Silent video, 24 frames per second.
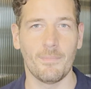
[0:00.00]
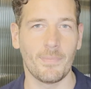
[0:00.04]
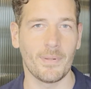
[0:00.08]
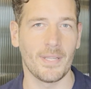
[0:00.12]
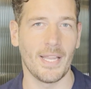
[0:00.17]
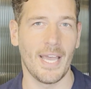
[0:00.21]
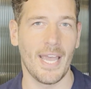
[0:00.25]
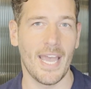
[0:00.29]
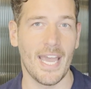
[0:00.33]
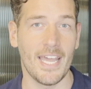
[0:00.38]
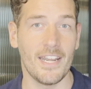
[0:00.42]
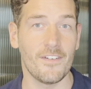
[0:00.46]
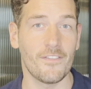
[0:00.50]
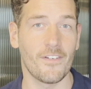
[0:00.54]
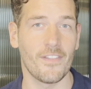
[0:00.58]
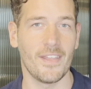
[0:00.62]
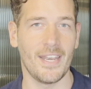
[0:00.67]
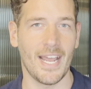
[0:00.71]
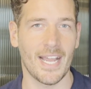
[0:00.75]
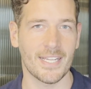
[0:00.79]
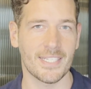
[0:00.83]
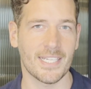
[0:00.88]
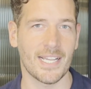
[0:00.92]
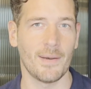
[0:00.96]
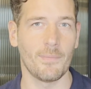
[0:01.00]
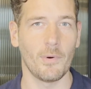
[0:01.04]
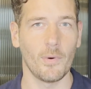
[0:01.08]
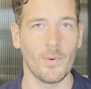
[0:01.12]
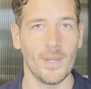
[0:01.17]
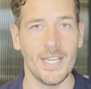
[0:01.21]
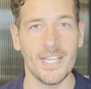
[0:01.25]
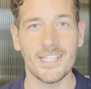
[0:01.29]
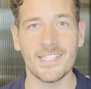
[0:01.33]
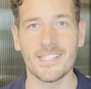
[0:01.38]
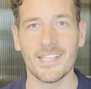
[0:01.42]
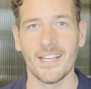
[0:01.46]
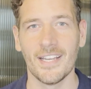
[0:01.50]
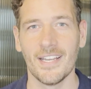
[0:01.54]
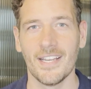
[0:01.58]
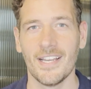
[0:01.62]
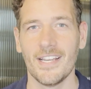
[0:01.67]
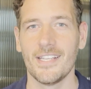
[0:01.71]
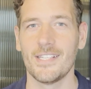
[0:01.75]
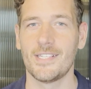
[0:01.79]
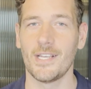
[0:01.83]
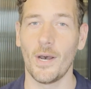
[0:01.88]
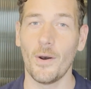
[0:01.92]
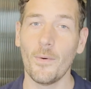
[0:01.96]
planned for the next couple weeks.
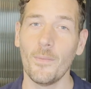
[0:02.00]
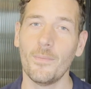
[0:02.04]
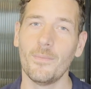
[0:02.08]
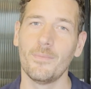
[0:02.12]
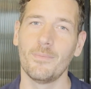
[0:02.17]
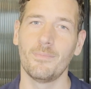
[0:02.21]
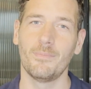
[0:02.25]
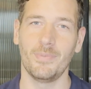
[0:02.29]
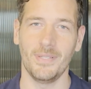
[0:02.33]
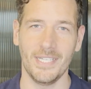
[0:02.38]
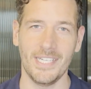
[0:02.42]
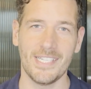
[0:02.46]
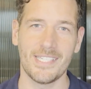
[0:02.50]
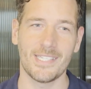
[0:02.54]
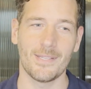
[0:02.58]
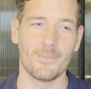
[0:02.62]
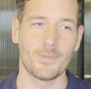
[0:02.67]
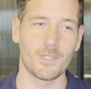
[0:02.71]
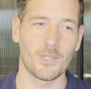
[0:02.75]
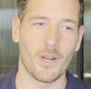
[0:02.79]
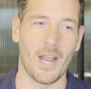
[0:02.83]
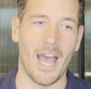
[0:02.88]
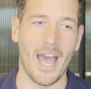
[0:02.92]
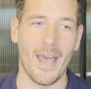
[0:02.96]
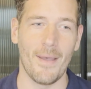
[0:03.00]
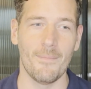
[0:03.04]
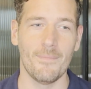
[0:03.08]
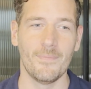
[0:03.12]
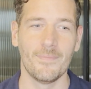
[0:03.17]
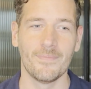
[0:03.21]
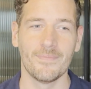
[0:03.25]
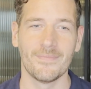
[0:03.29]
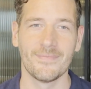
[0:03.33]
So please subscribe.